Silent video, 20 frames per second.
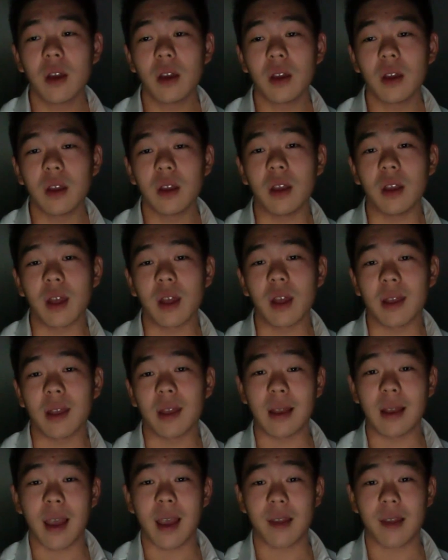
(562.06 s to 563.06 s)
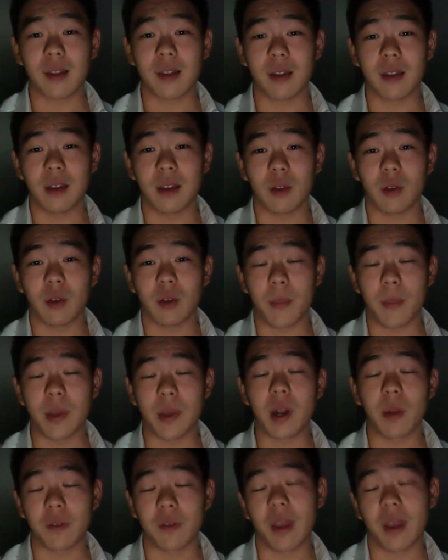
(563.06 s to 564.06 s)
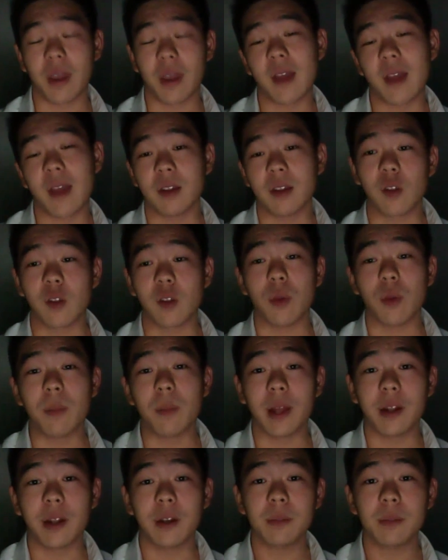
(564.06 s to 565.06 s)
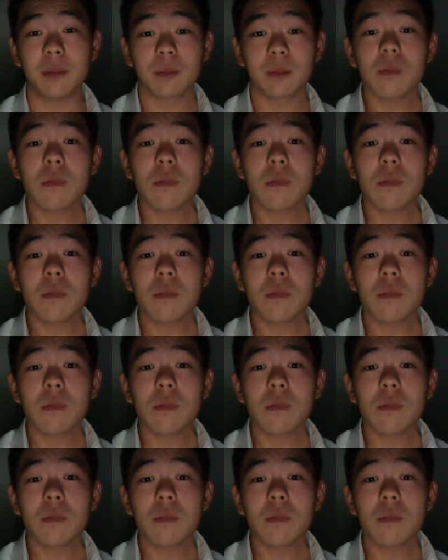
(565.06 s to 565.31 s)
he had gas, build-up of gas in his swim bladder.